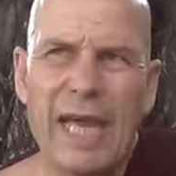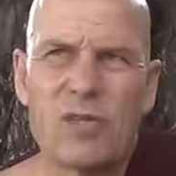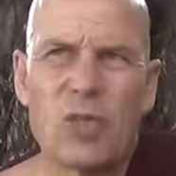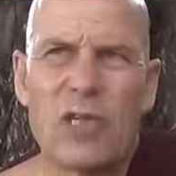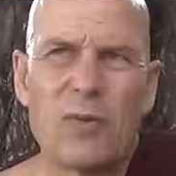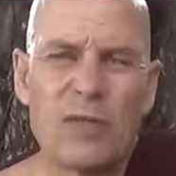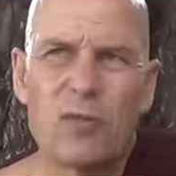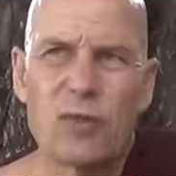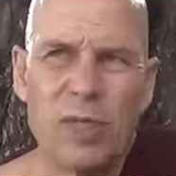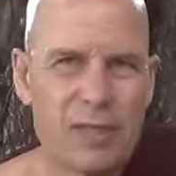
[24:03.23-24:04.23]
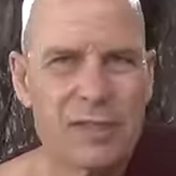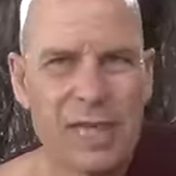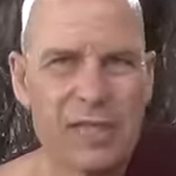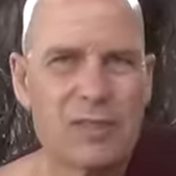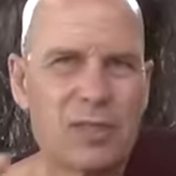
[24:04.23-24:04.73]
actually, one should not
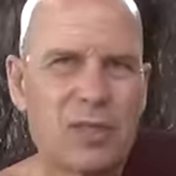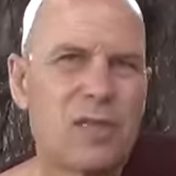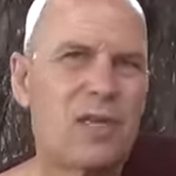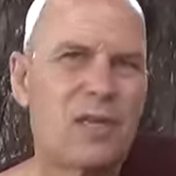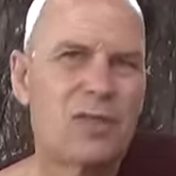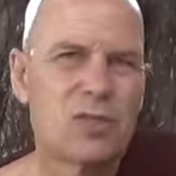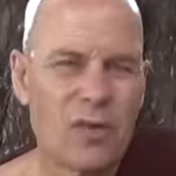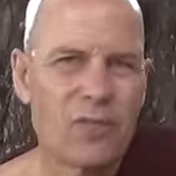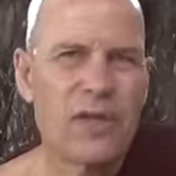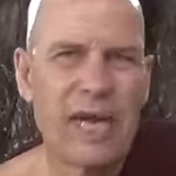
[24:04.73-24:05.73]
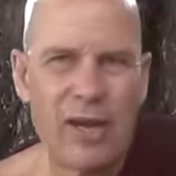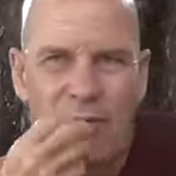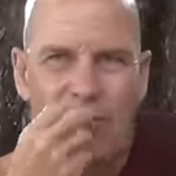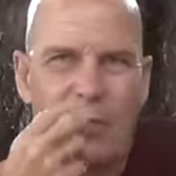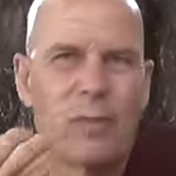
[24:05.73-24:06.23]
take the suffering out
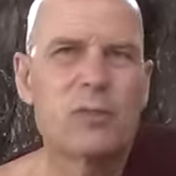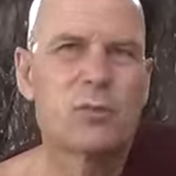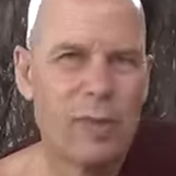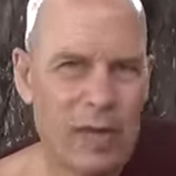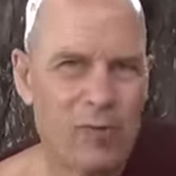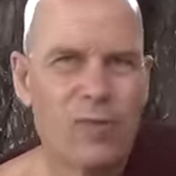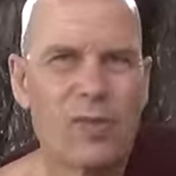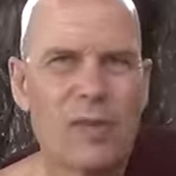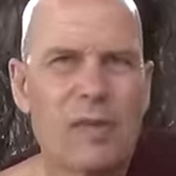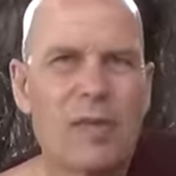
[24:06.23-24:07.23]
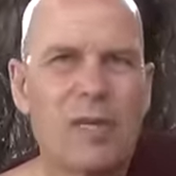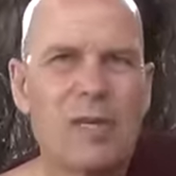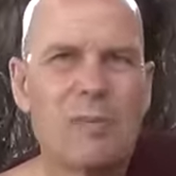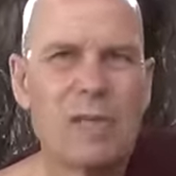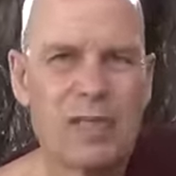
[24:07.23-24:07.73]
of people's mouth,
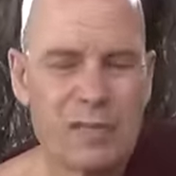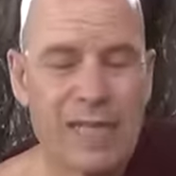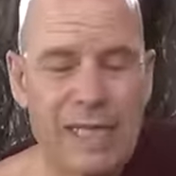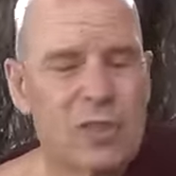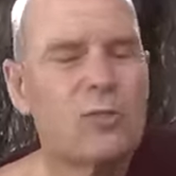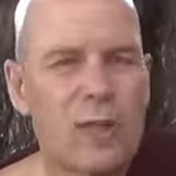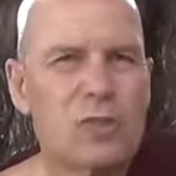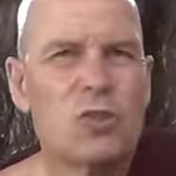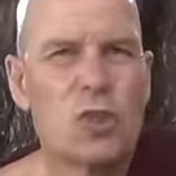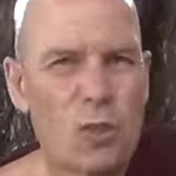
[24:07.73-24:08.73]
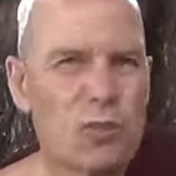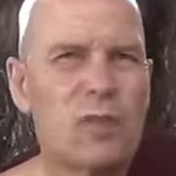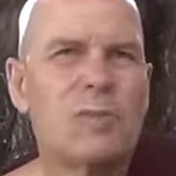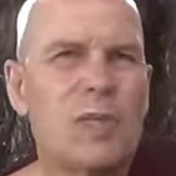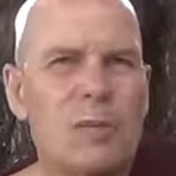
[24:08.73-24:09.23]
because that's what shows
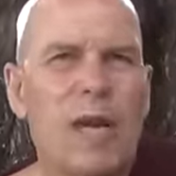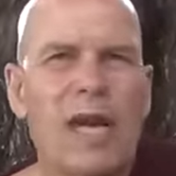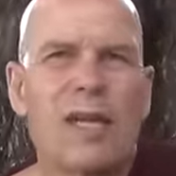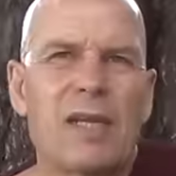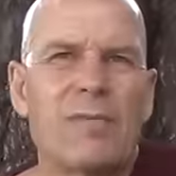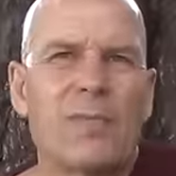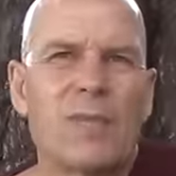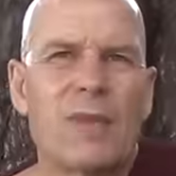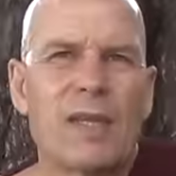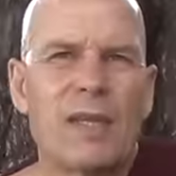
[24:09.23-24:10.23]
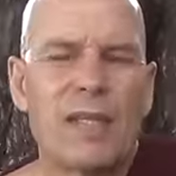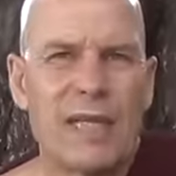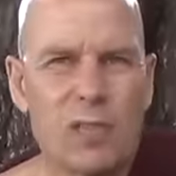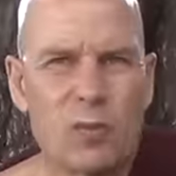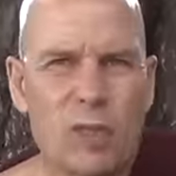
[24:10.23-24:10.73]
them nibbana.
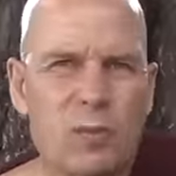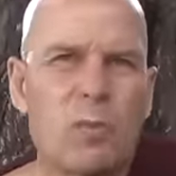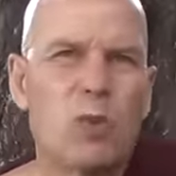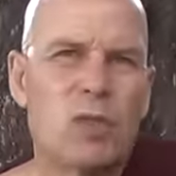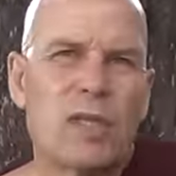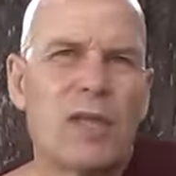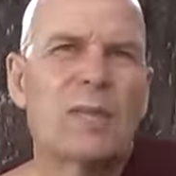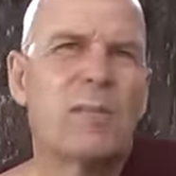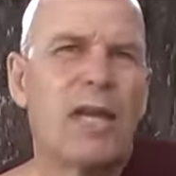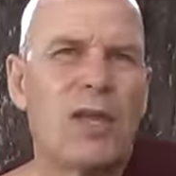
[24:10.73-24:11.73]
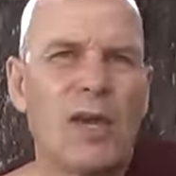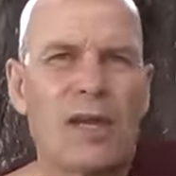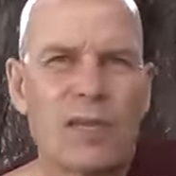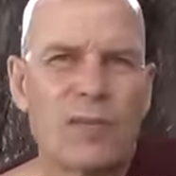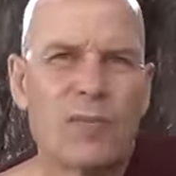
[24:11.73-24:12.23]
That is what pushing them
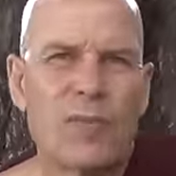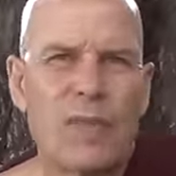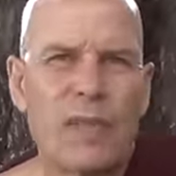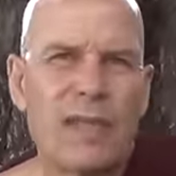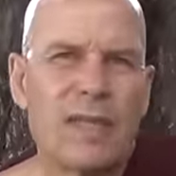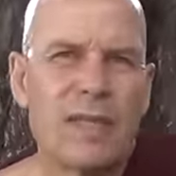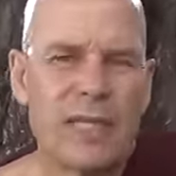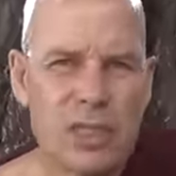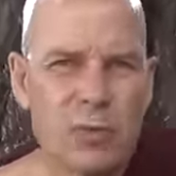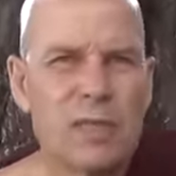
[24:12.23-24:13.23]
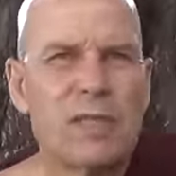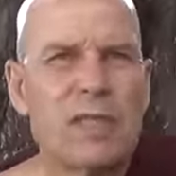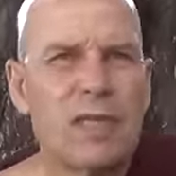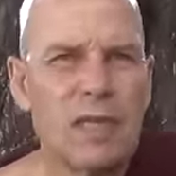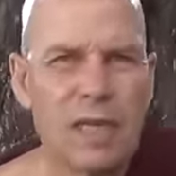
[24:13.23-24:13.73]
along. That's what
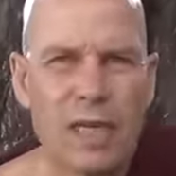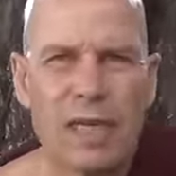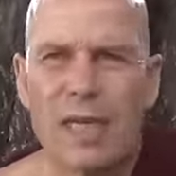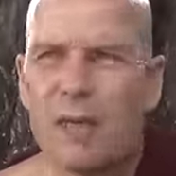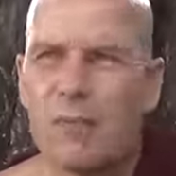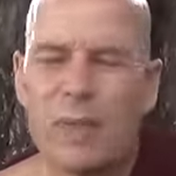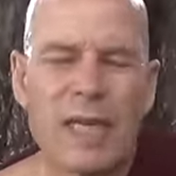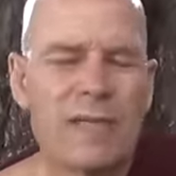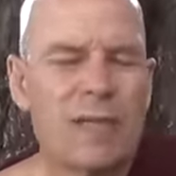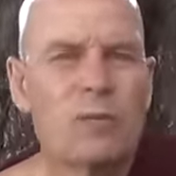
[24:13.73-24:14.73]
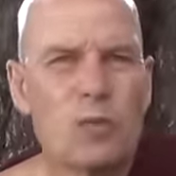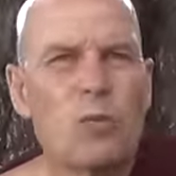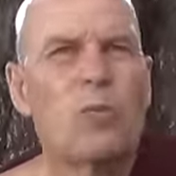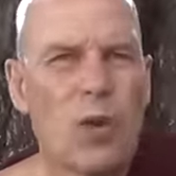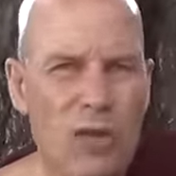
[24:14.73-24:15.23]
uh, make them do
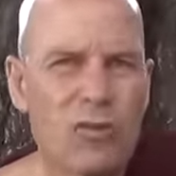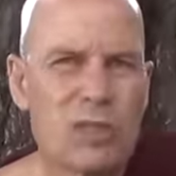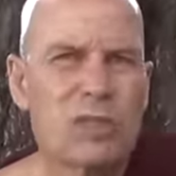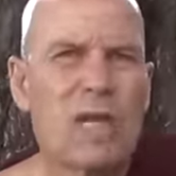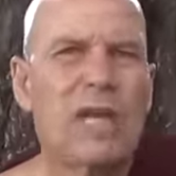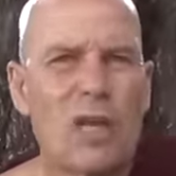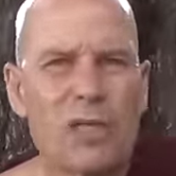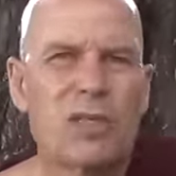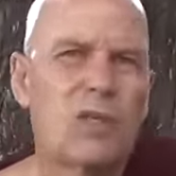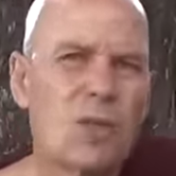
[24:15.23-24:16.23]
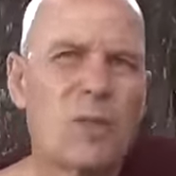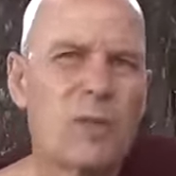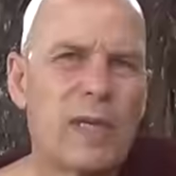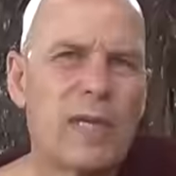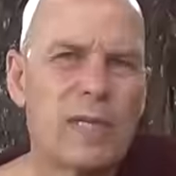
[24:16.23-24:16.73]
progress along the noble
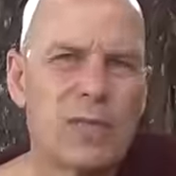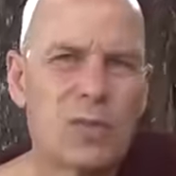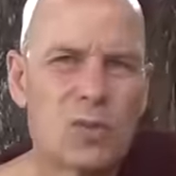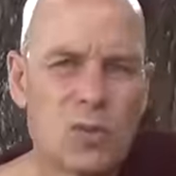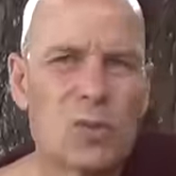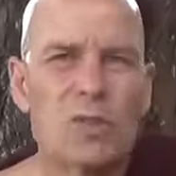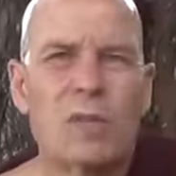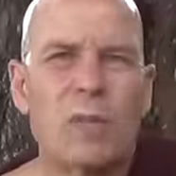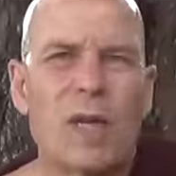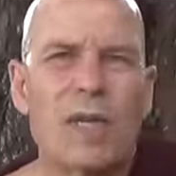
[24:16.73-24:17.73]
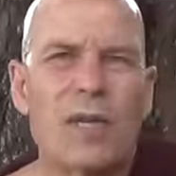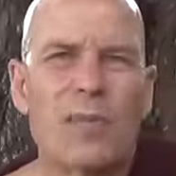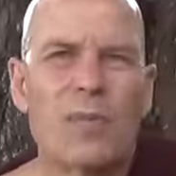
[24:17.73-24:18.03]
way towards nibbana.